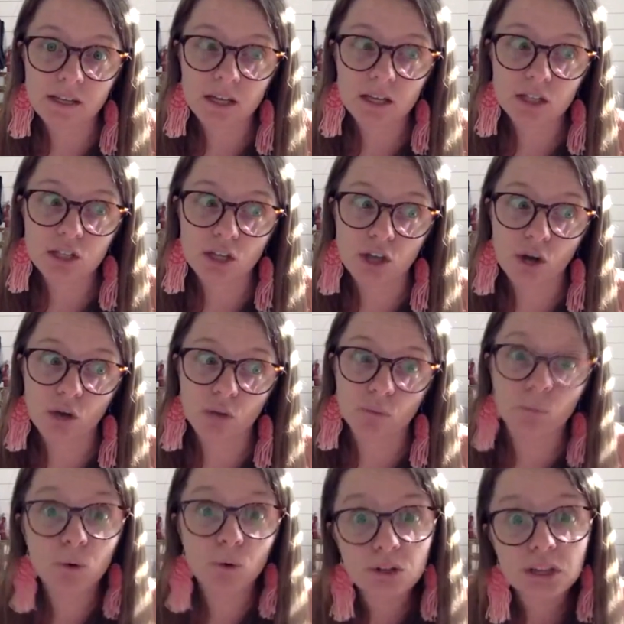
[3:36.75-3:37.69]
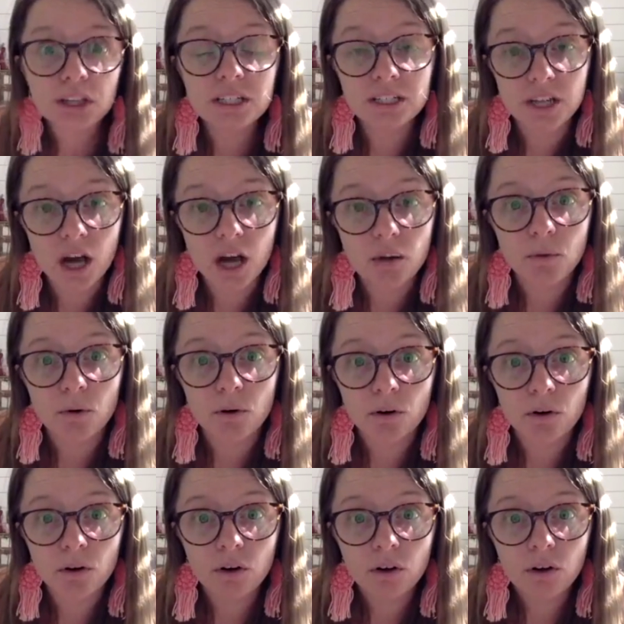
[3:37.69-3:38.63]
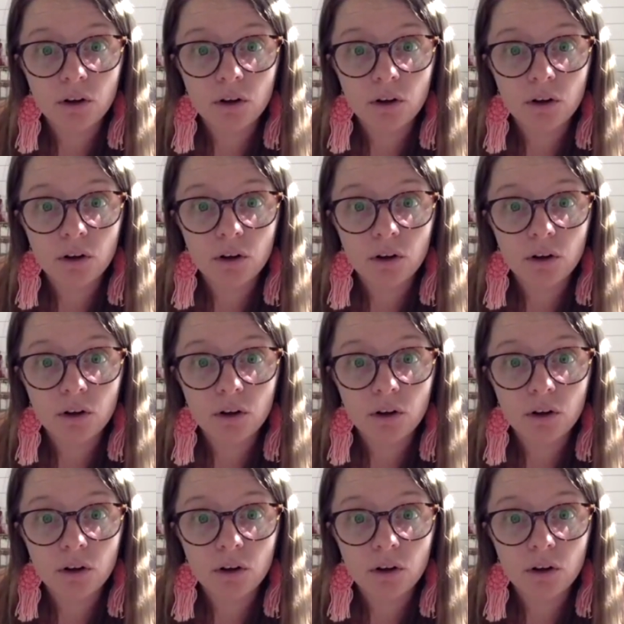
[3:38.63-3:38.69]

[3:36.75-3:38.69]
So more than double